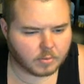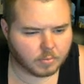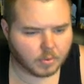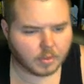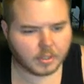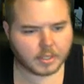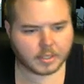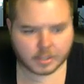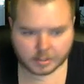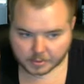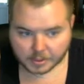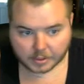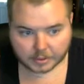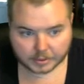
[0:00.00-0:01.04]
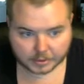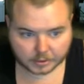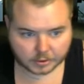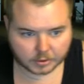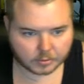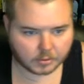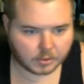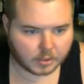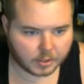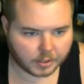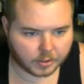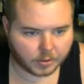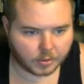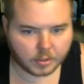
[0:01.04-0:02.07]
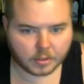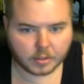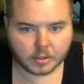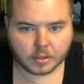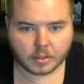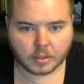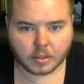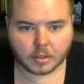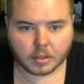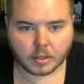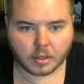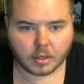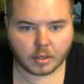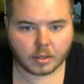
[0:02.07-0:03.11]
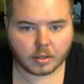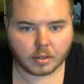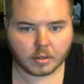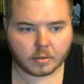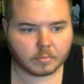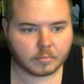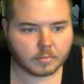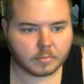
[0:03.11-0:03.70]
We'll probably end up deleting those later on.